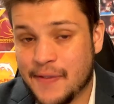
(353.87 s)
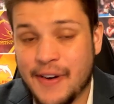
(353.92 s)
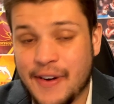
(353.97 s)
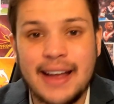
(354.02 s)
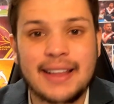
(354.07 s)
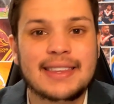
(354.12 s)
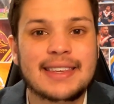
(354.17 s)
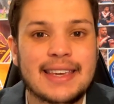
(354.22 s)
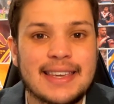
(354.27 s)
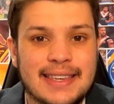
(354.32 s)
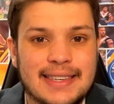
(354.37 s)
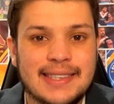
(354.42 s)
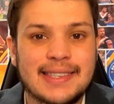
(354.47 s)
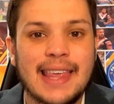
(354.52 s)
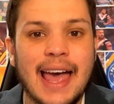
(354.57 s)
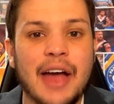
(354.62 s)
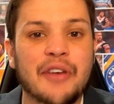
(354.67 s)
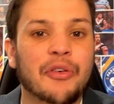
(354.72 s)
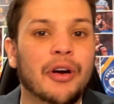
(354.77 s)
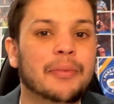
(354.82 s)
fact is
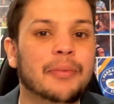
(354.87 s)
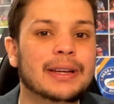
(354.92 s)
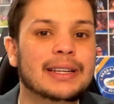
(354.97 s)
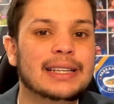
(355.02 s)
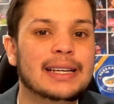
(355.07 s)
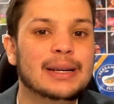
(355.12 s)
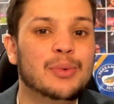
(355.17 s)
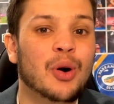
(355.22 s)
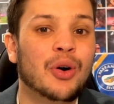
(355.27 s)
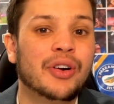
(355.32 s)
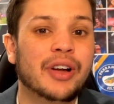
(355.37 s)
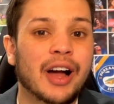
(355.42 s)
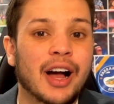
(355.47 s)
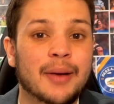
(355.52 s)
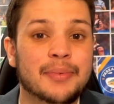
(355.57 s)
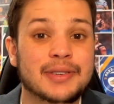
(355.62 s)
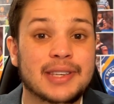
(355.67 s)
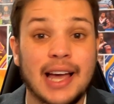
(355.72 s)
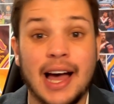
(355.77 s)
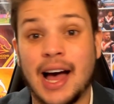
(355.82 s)
that Rugby League World
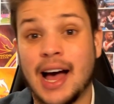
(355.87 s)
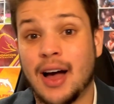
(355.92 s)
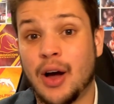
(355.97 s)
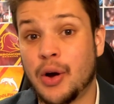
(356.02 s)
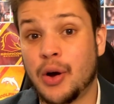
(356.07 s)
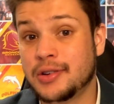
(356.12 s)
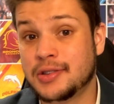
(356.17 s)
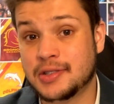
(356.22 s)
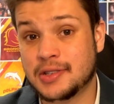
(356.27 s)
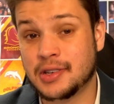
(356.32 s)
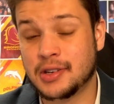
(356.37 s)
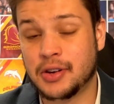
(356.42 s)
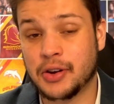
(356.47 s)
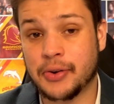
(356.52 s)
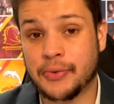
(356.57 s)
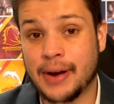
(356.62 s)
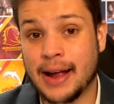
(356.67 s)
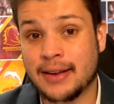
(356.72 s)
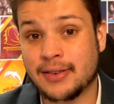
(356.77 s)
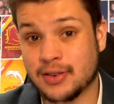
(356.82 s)
Cups are hosted
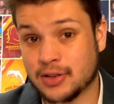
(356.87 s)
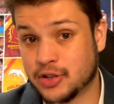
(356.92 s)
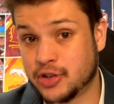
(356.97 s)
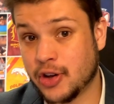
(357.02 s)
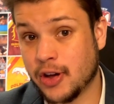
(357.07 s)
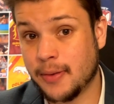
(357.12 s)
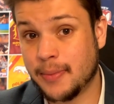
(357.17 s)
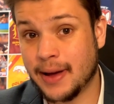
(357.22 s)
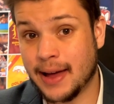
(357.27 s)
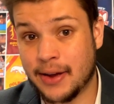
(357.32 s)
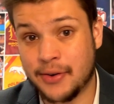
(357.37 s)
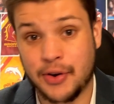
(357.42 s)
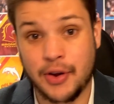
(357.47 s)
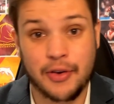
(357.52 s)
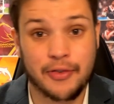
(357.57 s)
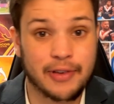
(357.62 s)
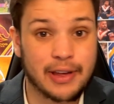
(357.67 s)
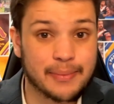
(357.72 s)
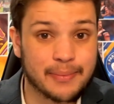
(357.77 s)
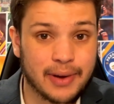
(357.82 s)
around October and
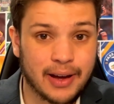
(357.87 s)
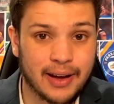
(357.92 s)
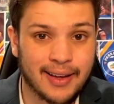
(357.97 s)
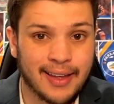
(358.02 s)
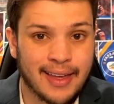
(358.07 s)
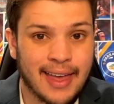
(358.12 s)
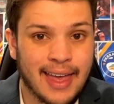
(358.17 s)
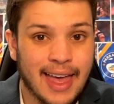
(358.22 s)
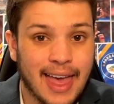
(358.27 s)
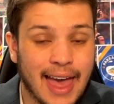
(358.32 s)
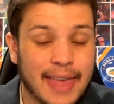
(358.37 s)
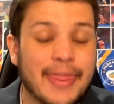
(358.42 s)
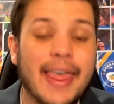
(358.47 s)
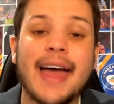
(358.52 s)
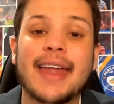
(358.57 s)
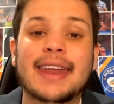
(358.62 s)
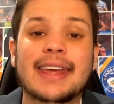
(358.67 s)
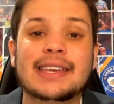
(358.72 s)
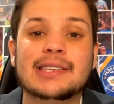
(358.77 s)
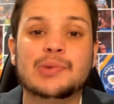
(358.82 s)
November, and
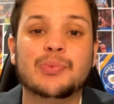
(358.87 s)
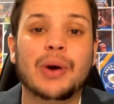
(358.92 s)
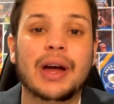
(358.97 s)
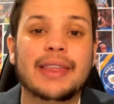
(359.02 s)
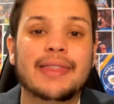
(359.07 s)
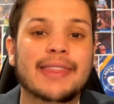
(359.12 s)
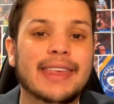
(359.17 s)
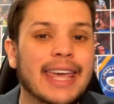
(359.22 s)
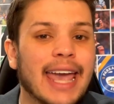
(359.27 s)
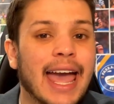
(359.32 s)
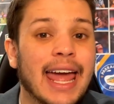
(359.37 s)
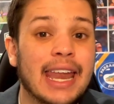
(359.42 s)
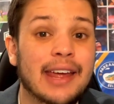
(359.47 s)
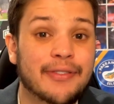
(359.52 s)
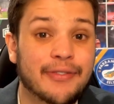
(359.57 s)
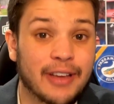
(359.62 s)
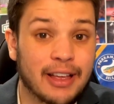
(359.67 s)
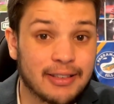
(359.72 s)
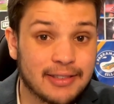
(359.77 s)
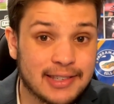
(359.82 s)
that is when the
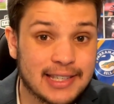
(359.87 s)
NFL